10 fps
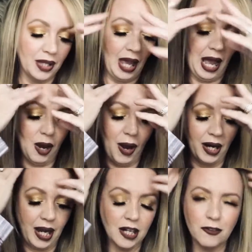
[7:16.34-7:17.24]
how I
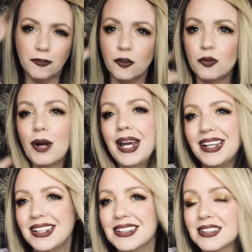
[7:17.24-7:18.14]
kind of
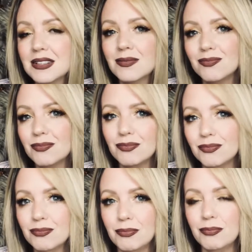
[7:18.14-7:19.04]
ranked
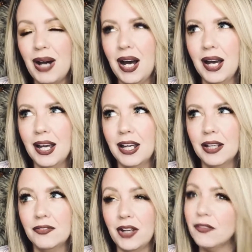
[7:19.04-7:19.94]

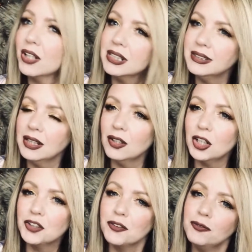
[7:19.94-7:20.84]
my favorite
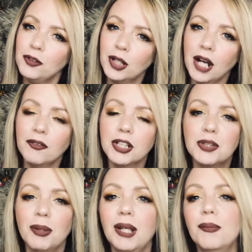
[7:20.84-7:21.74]
concealers from full coverage,
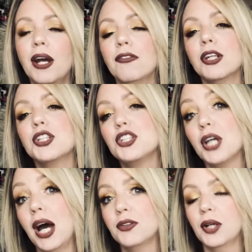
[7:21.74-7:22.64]
medium coverage to
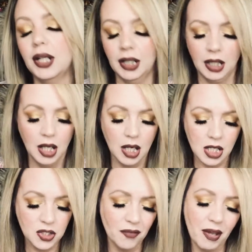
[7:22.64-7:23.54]
hydrating.
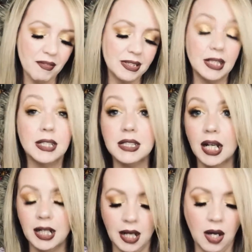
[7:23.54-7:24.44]
So if you haven't seen it,
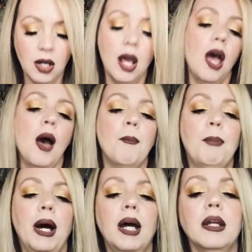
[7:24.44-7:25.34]
check it out.
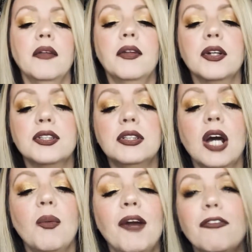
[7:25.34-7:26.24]
But there's
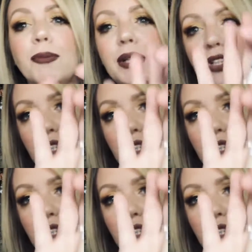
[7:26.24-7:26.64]
no way for me to